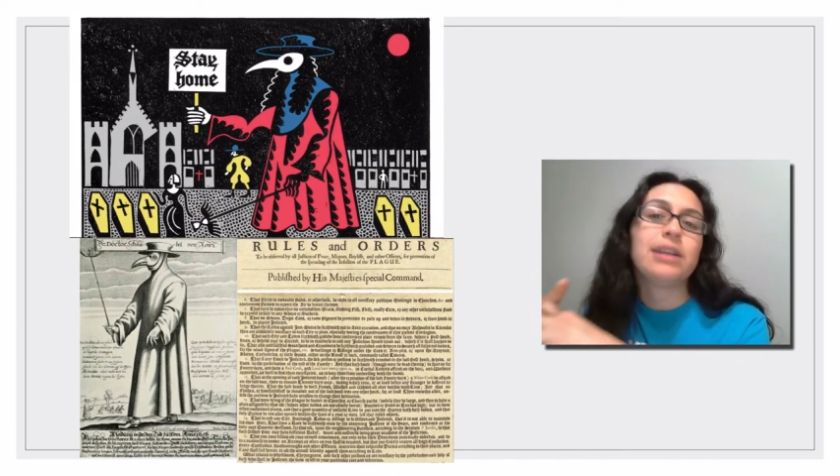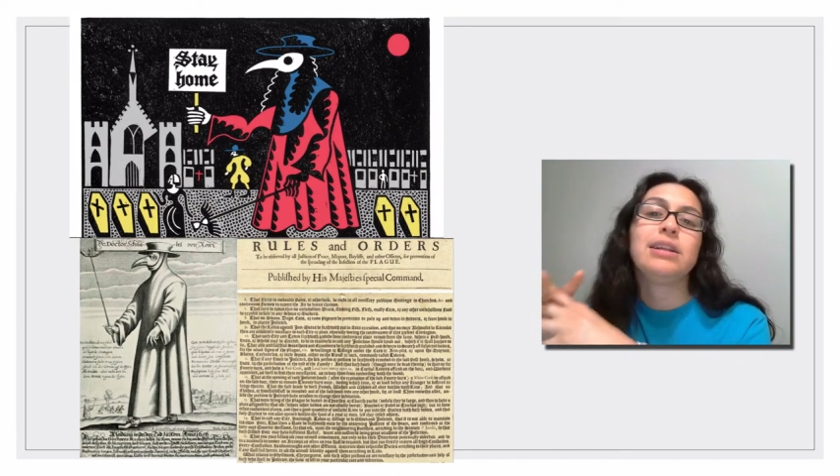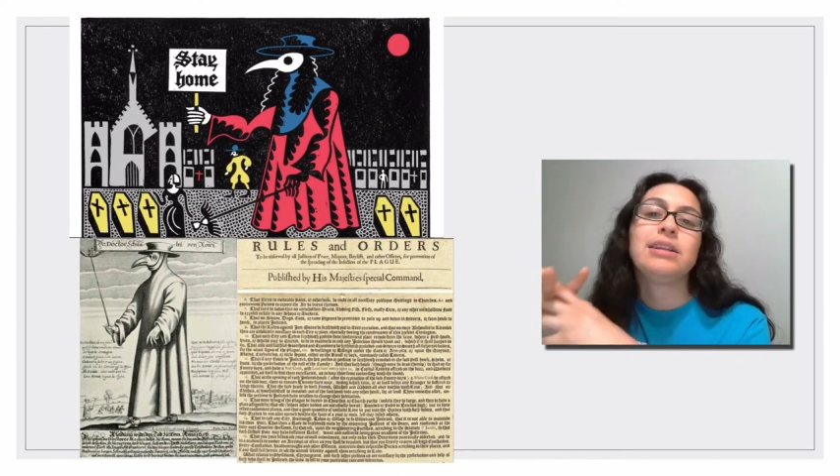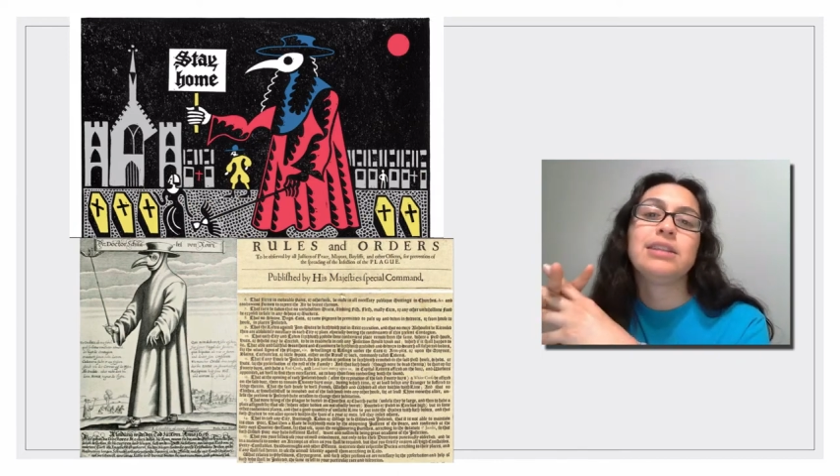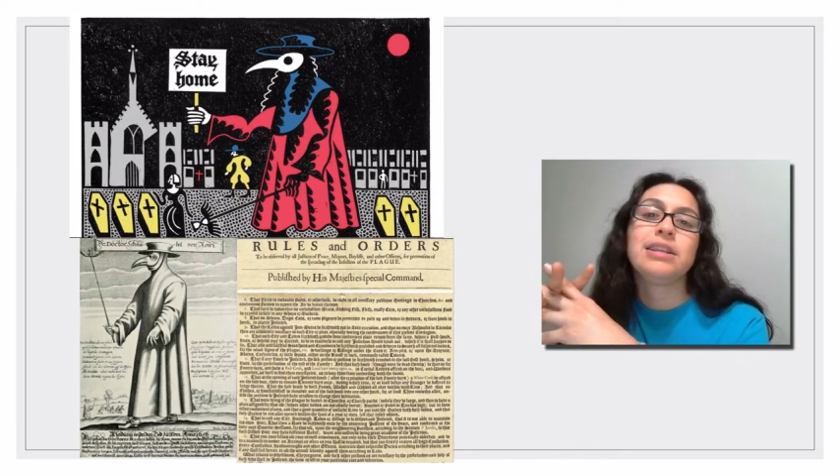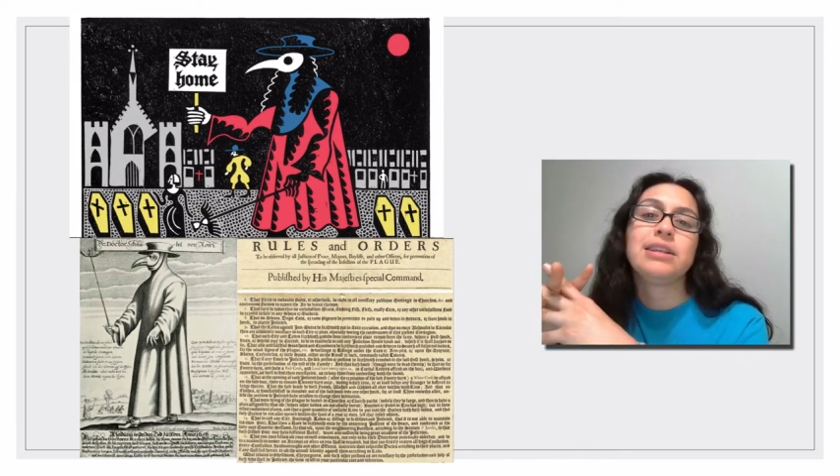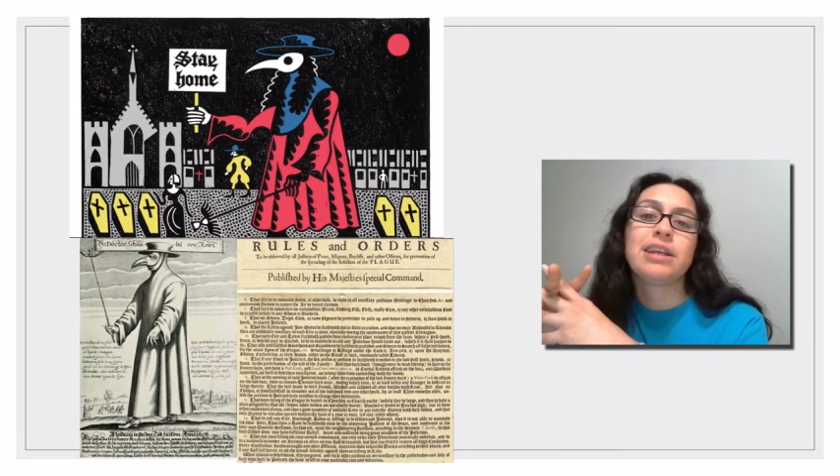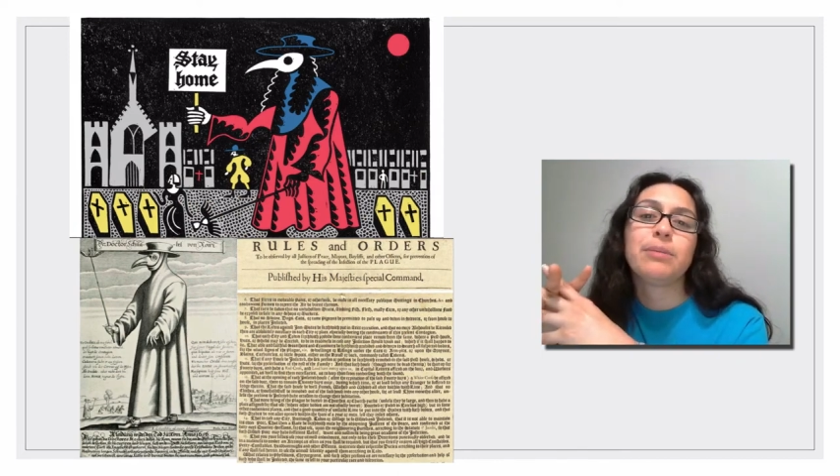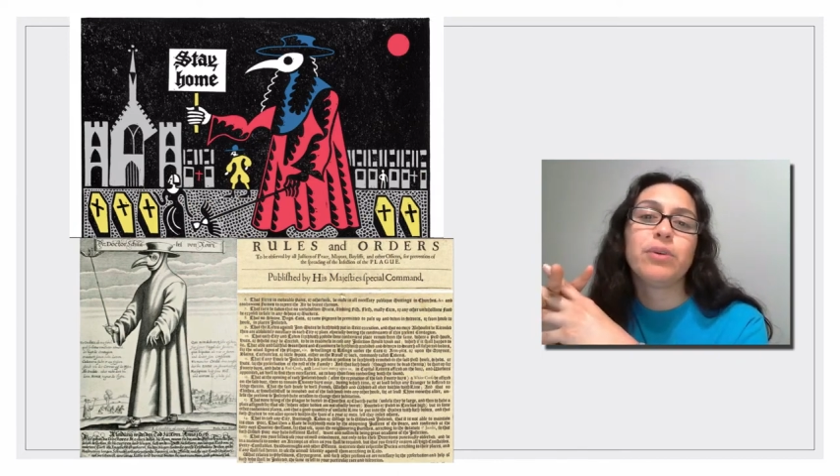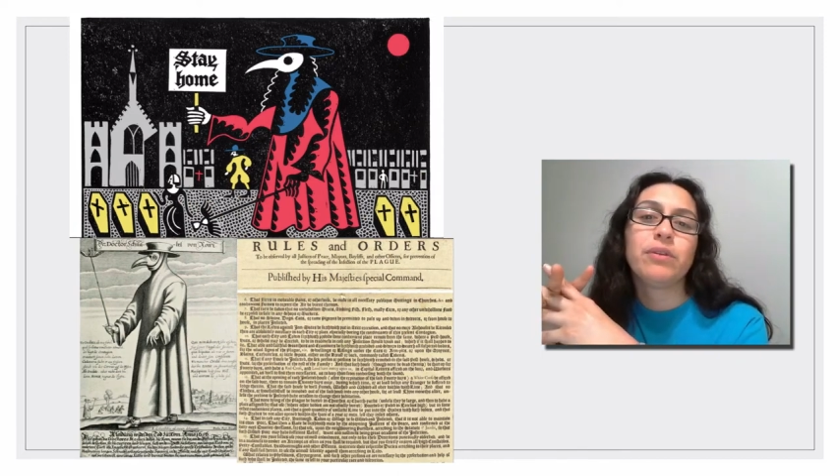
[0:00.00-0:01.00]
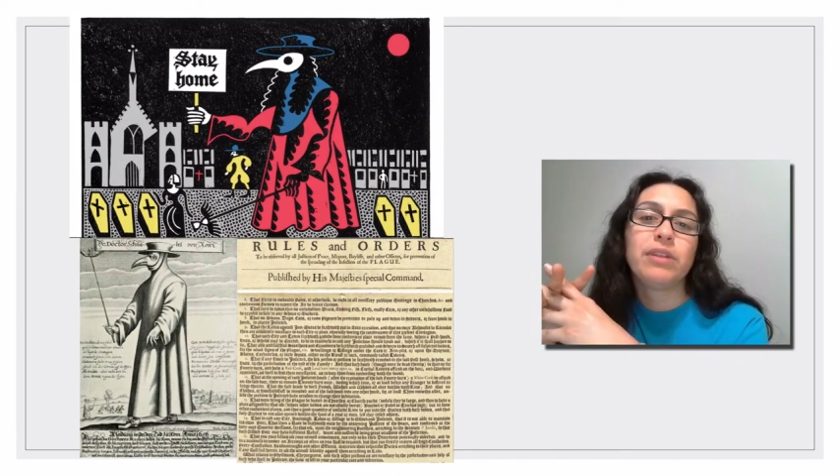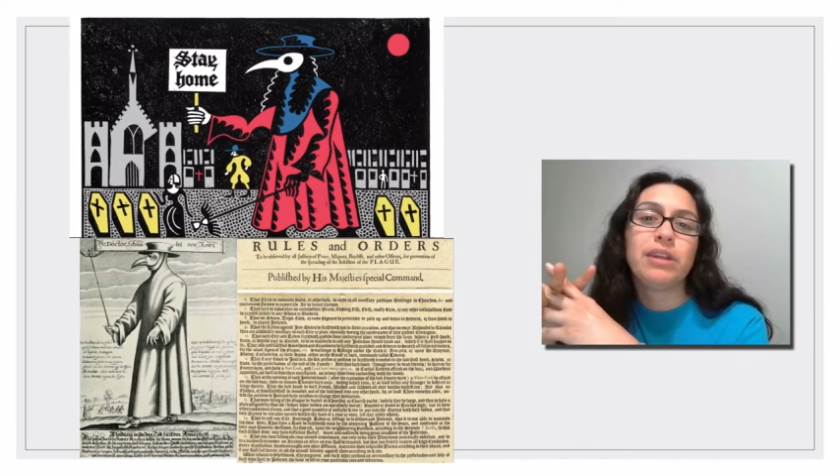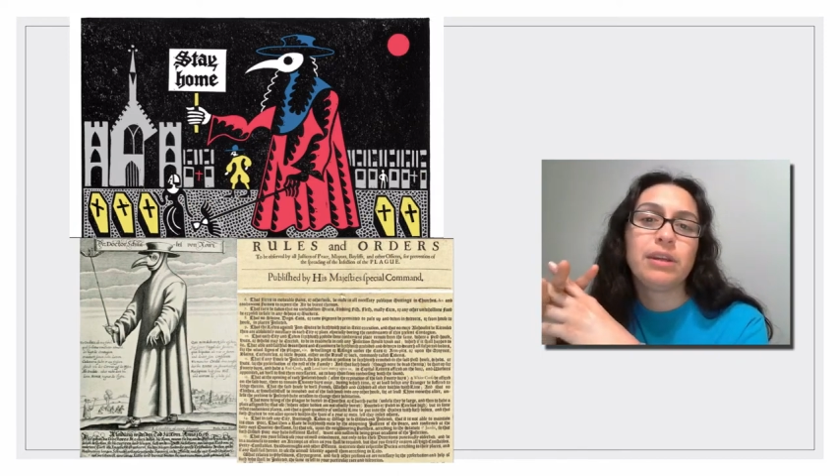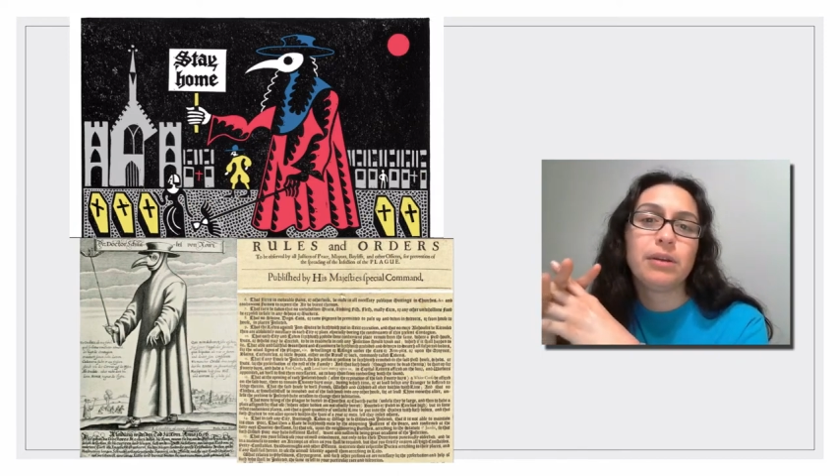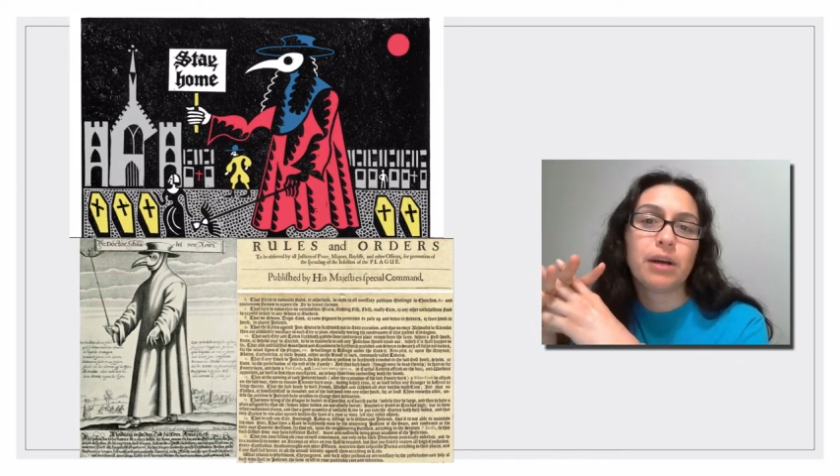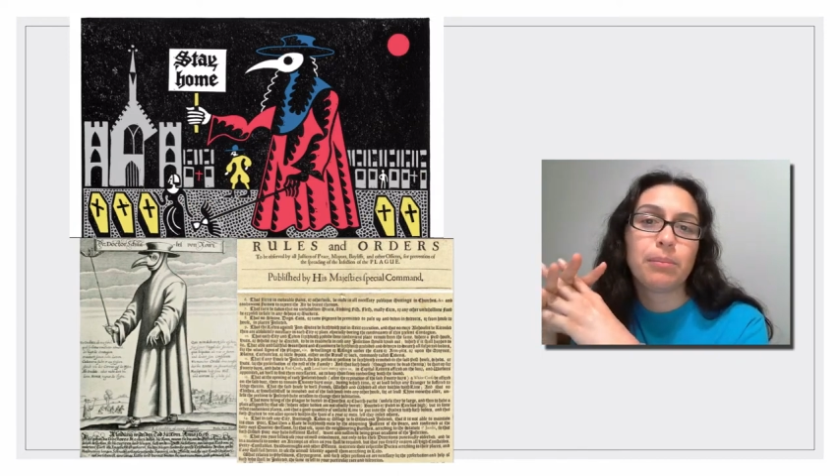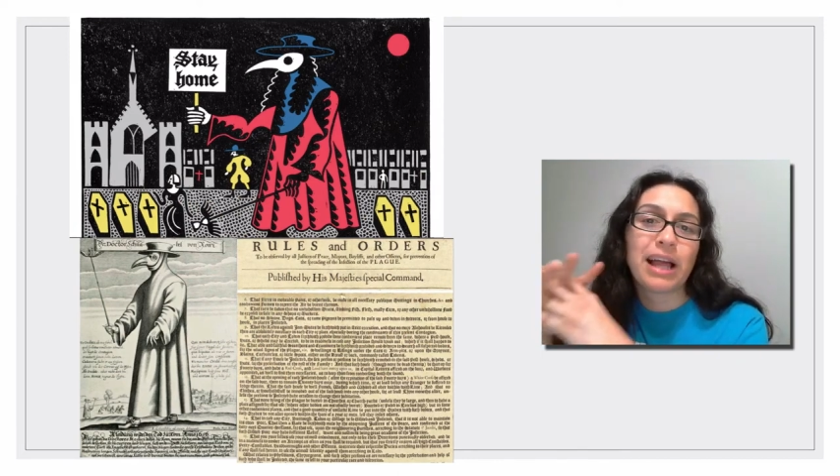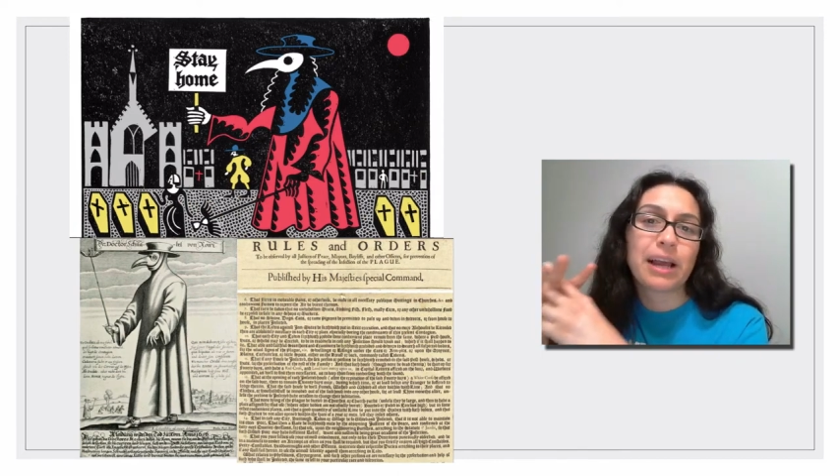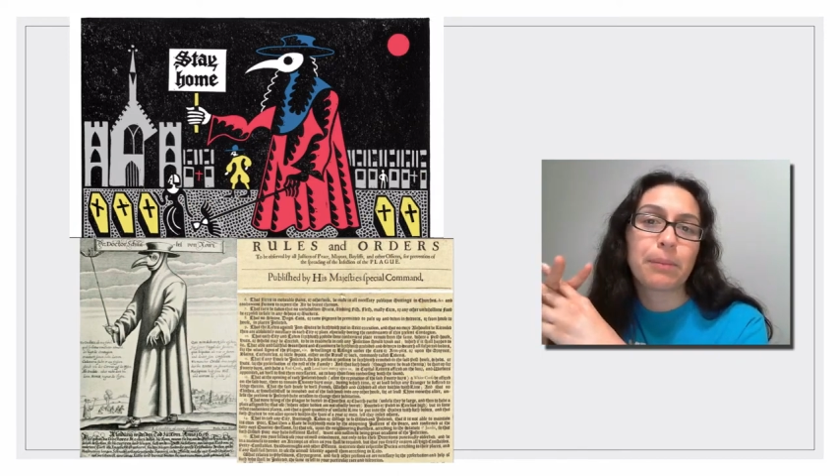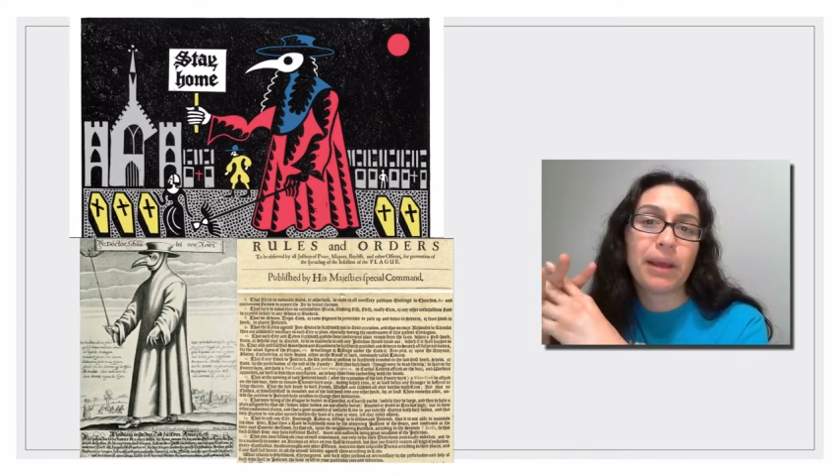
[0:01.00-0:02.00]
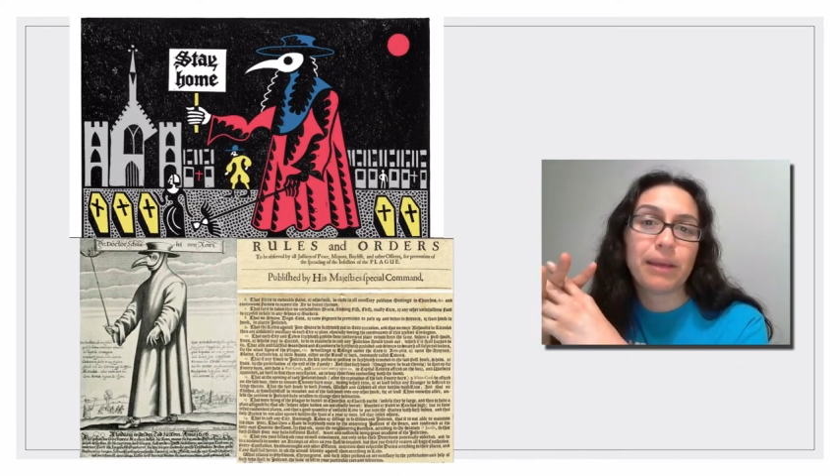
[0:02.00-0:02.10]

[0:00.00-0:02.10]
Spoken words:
the example of the Black